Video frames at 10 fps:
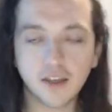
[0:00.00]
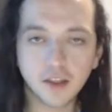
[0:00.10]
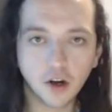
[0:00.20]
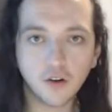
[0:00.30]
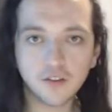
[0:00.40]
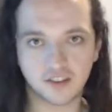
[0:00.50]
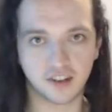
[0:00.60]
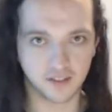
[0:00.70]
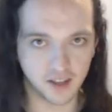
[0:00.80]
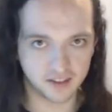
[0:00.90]
They're not
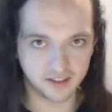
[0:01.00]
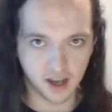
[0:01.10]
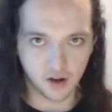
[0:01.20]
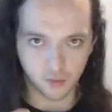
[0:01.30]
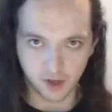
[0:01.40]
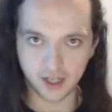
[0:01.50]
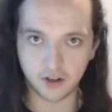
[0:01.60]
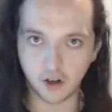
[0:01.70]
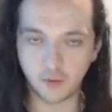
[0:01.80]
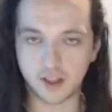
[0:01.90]
dissonant. They sound really
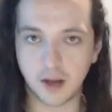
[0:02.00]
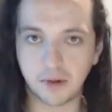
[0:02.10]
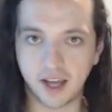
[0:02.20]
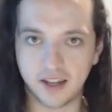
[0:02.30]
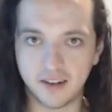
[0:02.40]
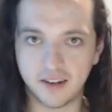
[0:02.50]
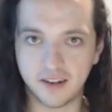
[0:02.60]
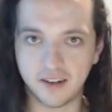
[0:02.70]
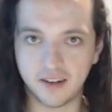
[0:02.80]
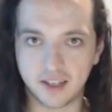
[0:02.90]
good when they're played
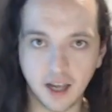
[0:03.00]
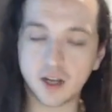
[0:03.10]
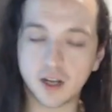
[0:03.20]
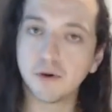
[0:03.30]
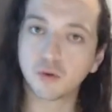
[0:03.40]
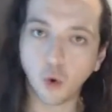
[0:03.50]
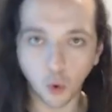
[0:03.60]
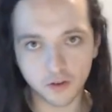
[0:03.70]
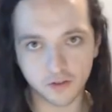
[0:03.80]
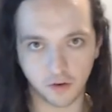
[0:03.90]
together. We can build
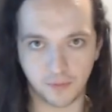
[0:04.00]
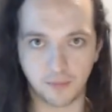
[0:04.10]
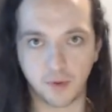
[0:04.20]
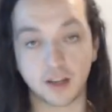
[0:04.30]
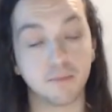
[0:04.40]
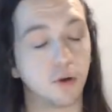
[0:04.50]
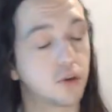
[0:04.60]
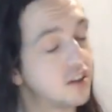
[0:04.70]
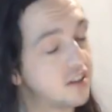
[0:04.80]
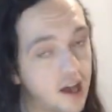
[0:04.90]
chords from them. We can build
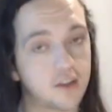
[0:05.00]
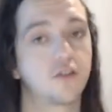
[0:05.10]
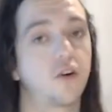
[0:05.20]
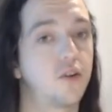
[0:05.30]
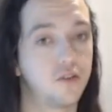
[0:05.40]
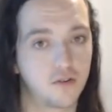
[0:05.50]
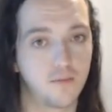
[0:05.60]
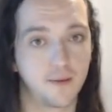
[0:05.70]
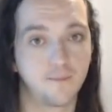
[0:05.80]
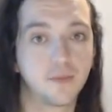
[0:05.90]
guitar solos from
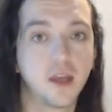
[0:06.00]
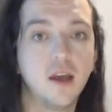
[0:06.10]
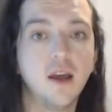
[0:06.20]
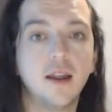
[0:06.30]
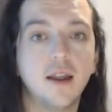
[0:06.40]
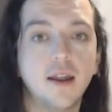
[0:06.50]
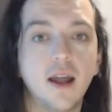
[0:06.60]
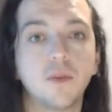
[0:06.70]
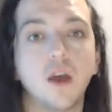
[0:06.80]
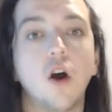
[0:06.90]
them. Now,
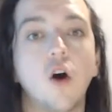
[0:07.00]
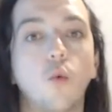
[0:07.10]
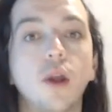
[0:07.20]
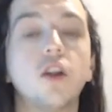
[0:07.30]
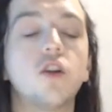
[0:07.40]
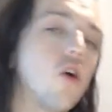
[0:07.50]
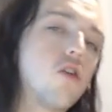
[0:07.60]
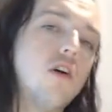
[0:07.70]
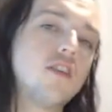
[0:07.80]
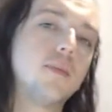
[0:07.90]
we are not
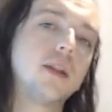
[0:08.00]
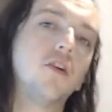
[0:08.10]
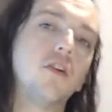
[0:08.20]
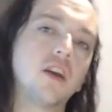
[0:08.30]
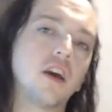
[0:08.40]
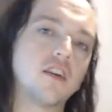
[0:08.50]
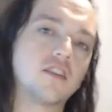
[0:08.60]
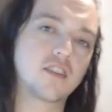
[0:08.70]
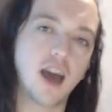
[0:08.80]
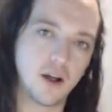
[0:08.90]
going to be learning
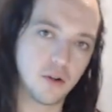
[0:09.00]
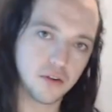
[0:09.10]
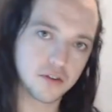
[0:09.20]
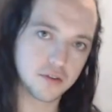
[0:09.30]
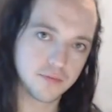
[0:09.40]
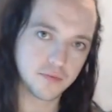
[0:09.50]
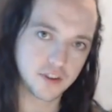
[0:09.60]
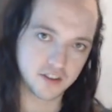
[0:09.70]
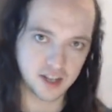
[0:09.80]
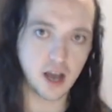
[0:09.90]
scales
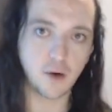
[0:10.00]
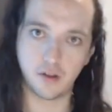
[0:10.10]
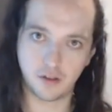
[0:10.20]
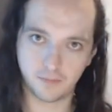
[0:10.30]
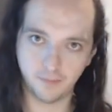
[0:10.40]
to start with.